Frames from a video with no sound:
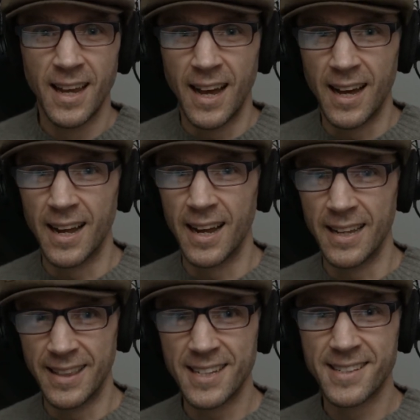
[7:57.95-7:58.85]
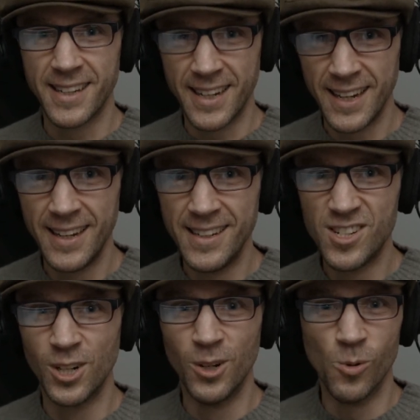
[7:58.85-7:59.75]
Uh, that's the key
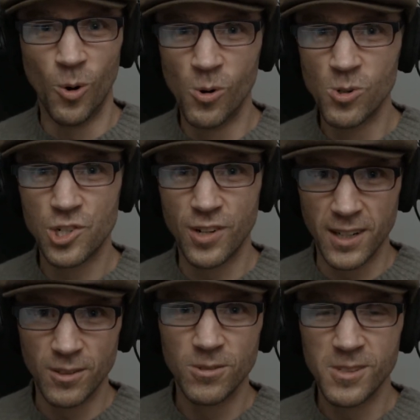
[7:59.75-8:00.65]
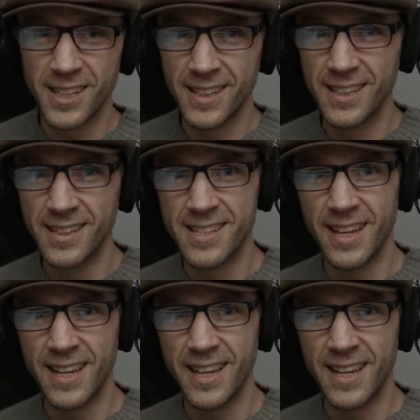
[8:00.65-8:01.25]
to all struggles is